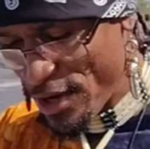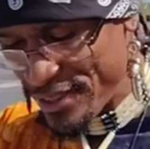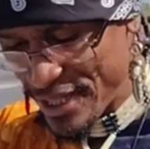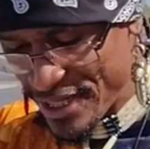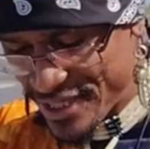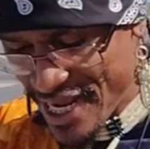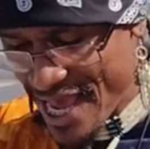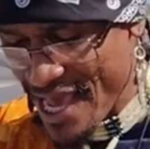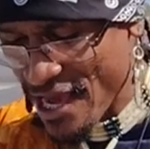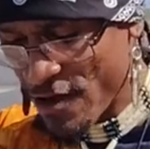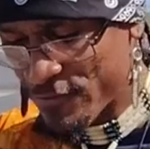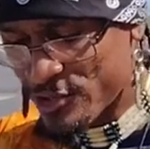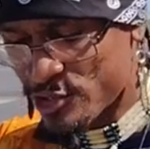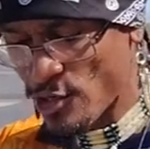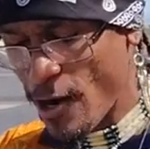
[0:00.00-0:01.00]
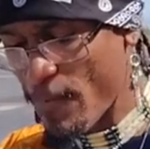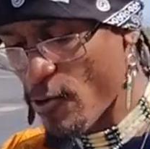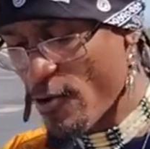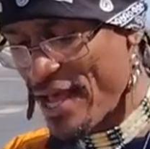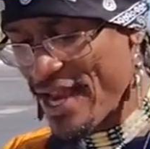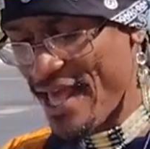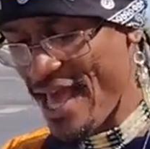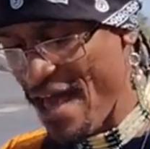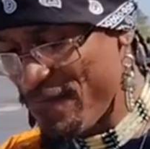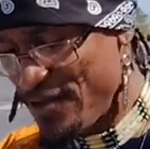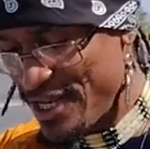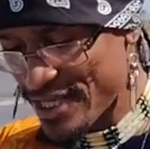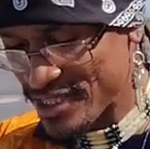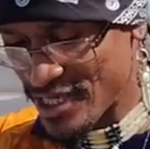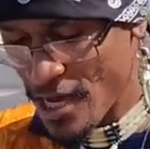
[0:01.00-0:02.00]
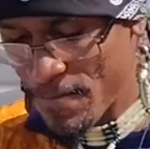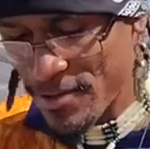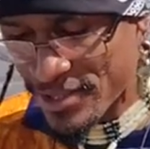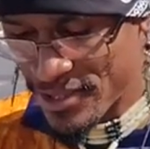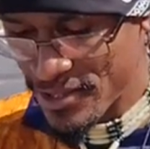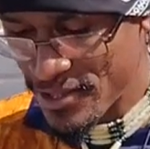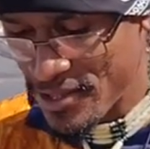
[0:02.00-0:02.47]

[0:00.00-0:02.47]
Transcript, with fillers: when the day of trouble and heaviness cometh,